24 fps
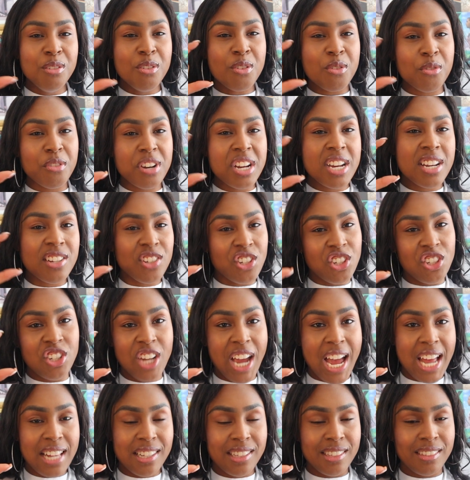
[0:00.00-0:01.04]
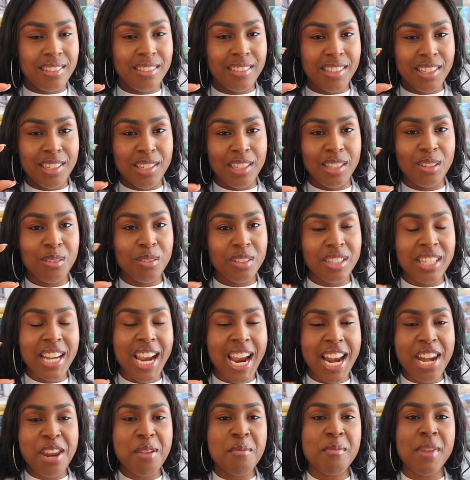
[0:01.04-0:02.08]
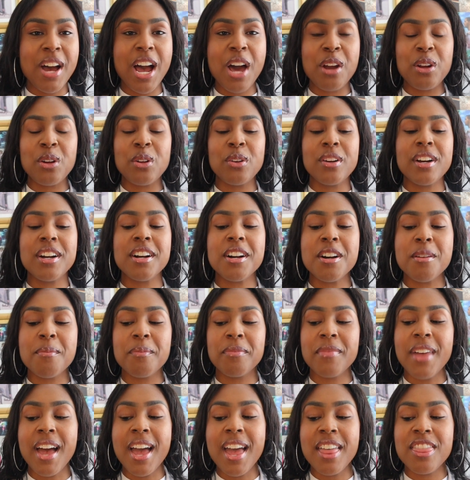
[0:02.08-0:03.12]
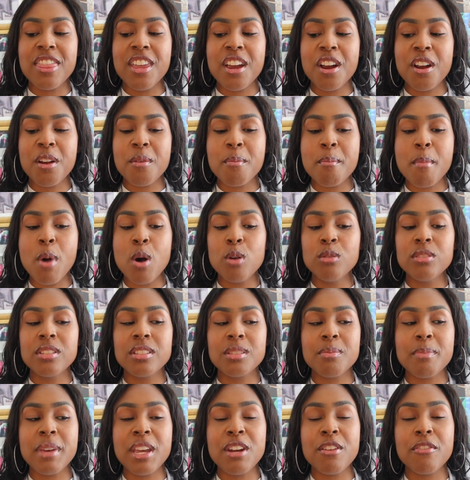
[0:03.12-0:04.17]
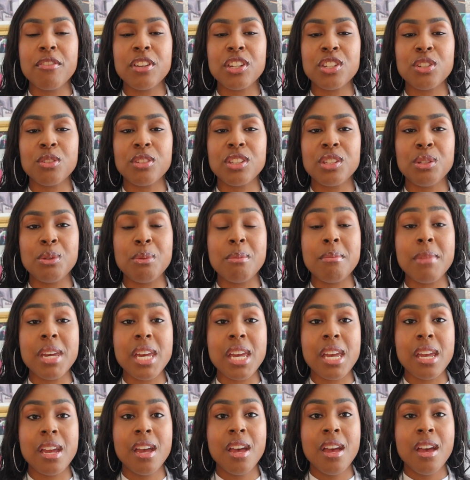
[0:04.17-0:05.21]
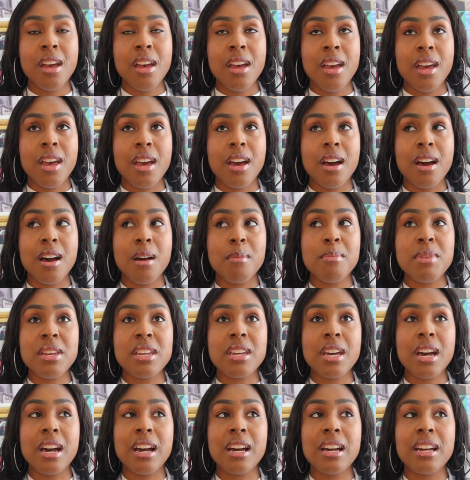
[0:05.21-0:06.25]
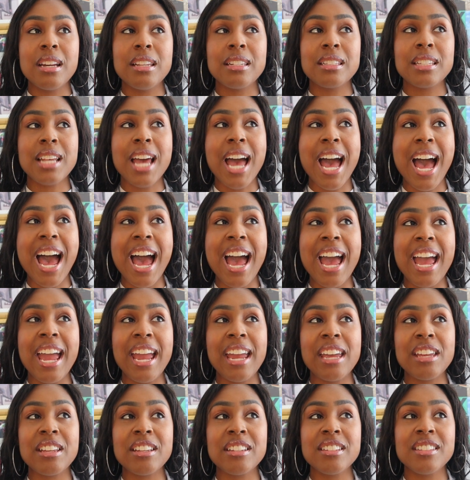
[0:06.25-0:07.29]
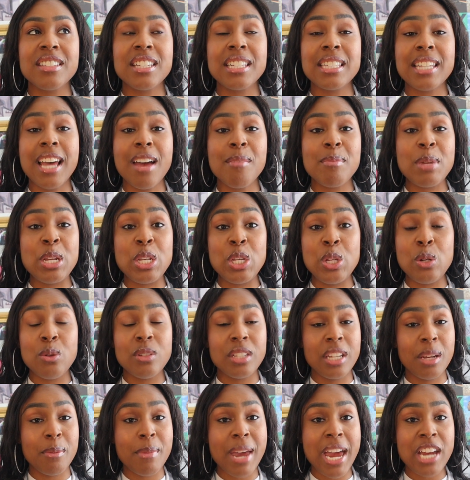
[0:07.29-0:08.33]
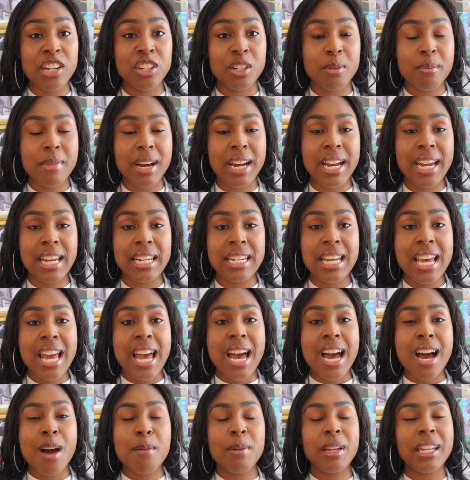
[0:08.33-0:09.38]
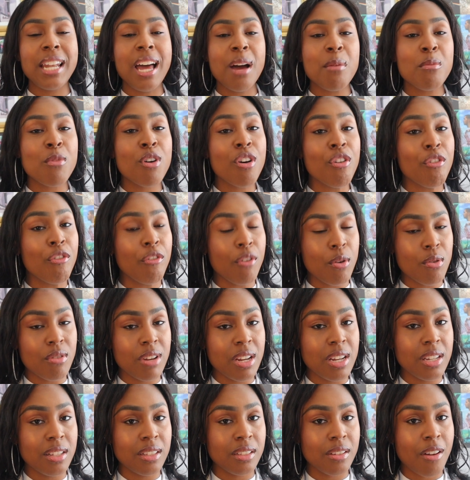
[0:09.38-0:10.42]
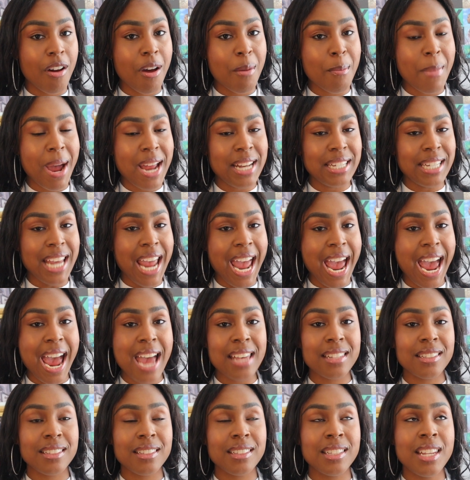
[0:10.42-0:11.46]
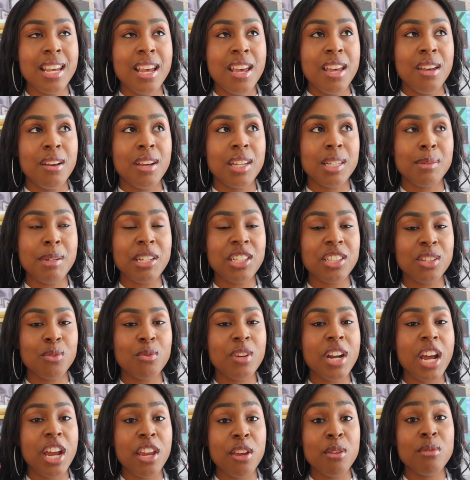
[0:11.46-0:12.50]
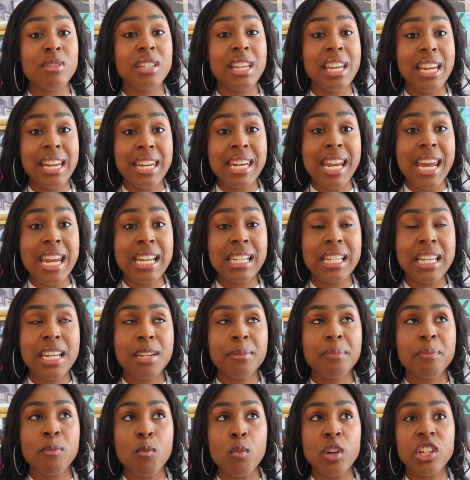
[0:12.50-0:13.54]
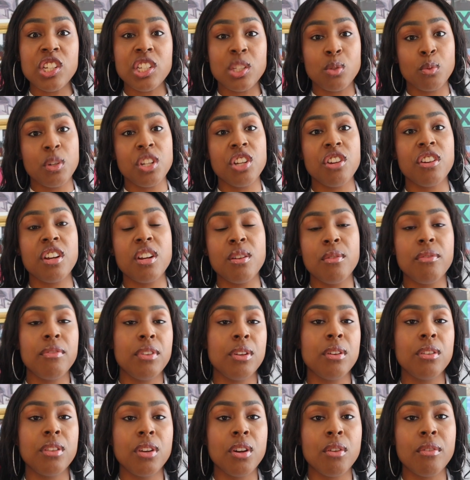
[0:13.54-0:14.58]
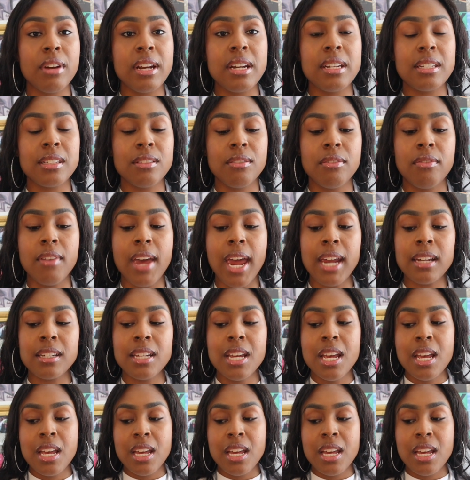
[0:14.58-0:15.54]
green shots in a little tiny bottle. They're most beneficial to me because since I've been using Magic Mind, I'm a lot more focused on my tasks, especially when I use it daily, which is when you're going to feel the greatest effect.